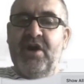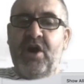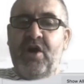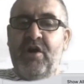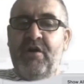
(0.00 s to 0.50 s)

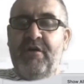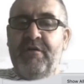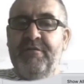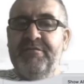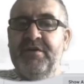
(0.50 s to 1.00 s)

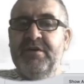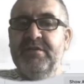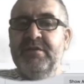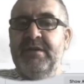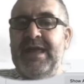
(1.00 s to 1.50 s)
of
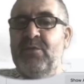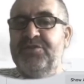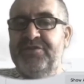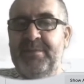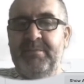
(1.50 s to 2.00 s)
now
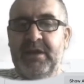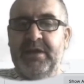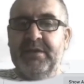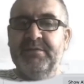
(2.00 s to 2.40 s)
assembling